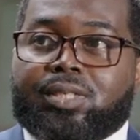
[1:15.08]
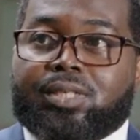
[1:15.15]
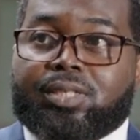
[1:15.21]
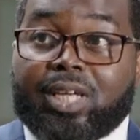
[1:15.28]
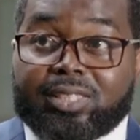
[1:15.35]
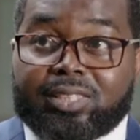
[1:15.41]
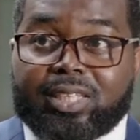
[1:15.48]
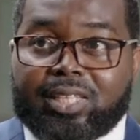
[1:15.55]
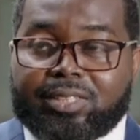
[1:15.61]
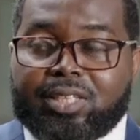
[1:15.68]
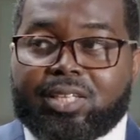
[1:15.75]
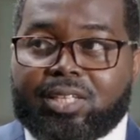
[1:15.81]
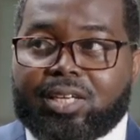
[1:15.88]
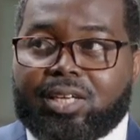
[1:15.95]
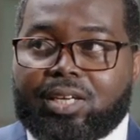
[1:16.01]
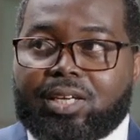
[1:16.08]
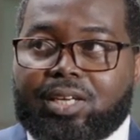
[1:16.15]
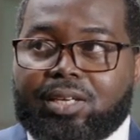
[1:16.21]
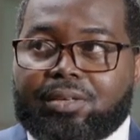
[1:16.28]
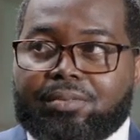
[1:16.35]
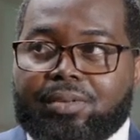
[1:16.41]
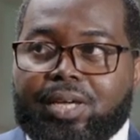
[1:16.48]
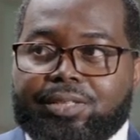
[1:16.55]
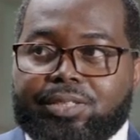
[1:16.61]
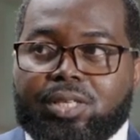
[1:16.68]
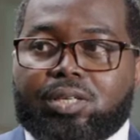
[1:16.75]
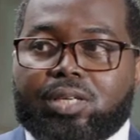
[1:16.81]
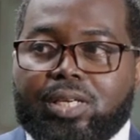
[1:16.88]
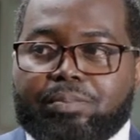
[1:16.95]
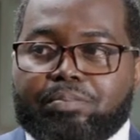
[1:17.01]
Yes, I think
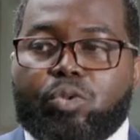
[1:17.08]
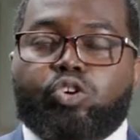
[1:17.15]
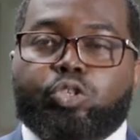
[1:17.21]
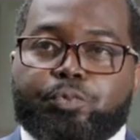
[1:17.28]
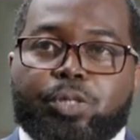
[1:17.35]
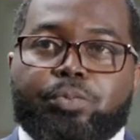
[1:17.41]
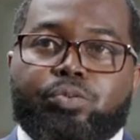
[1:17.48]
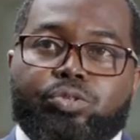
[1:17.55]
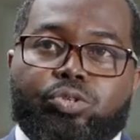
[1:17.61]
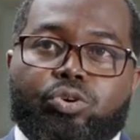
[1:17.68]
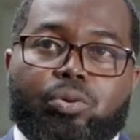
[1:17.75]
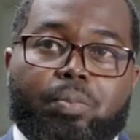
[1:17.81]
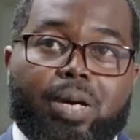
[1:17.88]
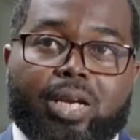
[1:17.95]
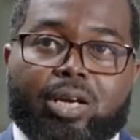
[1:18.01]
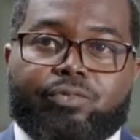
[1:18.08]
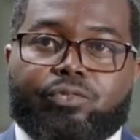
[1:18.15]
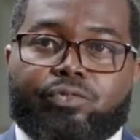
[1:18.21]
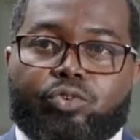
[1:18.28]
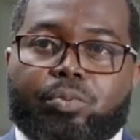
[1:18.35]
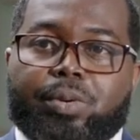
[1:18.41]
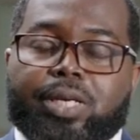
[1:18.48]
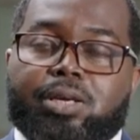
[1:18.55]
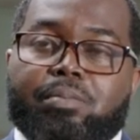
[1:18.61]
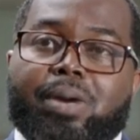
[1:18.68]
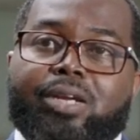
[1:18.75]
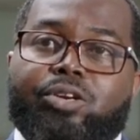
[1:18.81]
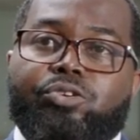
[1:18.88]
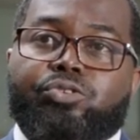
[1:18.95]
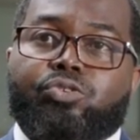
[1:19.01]
most people know about Afrophobia. They
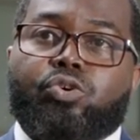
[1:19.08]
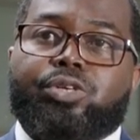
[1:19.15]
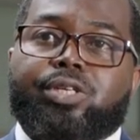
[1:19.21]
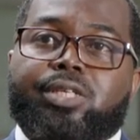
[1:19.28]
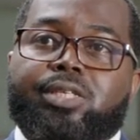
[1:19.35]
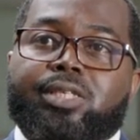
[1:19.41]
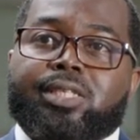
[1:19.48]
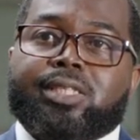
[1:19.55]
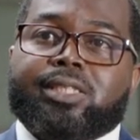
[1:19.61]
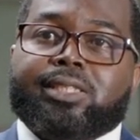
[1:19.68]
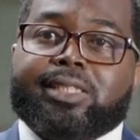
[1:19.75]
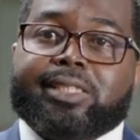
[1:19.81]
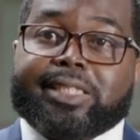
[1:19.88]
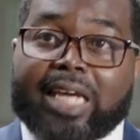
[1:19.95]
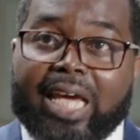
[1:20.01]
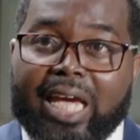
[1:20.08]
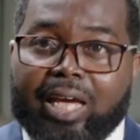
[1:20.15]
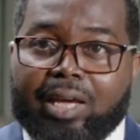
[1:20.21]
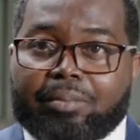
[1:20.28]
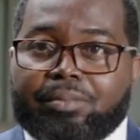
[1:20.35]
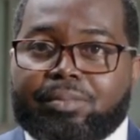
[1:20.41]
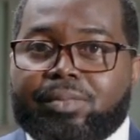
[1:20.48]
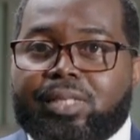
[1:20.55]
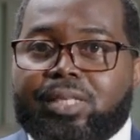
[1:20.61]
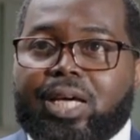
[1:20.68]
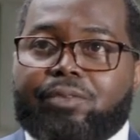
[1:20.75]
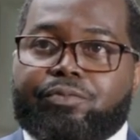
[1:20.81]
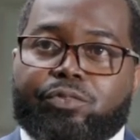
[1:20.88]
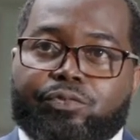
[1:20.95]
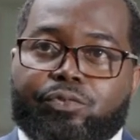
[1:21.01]
might not know the term
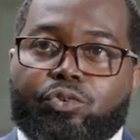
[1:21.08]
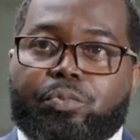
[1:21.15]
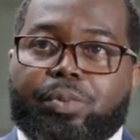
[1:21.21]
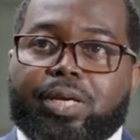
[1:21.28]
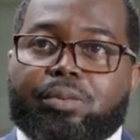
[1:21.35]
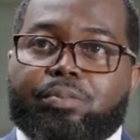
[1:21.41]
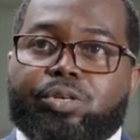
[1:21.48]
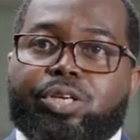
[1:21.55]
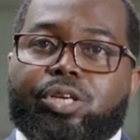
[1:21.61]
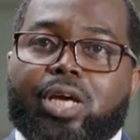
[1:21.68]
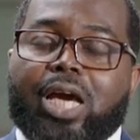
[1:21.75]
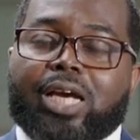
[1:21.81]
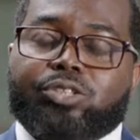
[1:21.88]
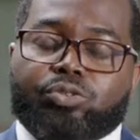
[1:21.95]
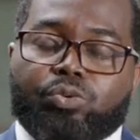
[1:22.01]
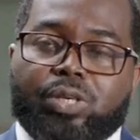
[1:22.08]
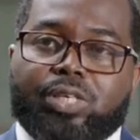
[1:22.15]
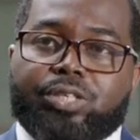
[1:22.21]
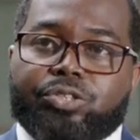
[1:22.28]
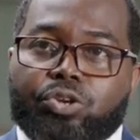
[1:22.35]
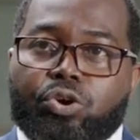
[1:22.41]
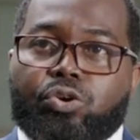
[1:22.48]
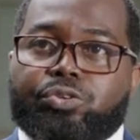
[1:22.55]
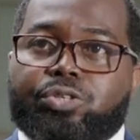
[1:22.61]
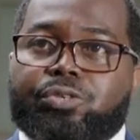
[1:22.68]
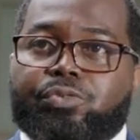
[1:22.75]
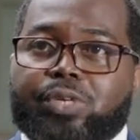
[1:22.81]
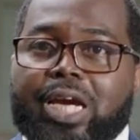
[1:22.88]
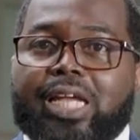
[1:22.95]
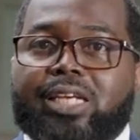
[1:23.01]
Afrophobia, but they actually know the
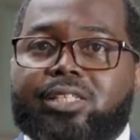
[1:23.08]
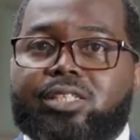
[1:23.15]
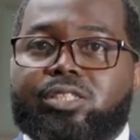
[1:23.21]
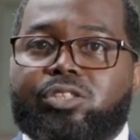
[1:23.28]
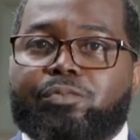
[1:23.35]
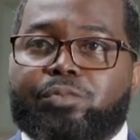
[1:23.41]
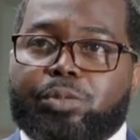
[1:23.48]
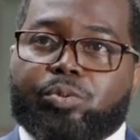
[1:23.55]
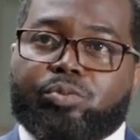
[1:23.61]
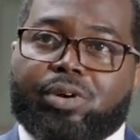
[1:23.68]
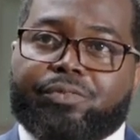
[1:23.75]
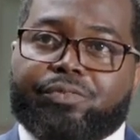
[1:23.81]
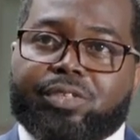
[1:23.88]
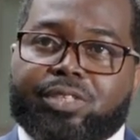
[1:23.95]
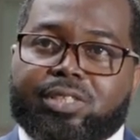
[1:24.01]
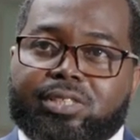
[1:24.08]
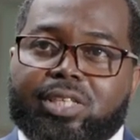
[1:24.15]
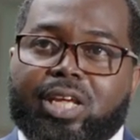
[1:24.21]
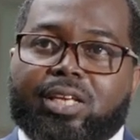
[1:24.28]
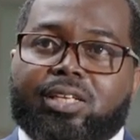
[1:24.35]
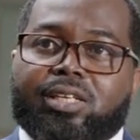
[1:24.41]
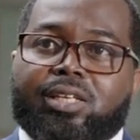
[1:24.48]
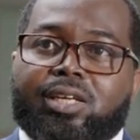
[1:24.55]
realities of people of African descent.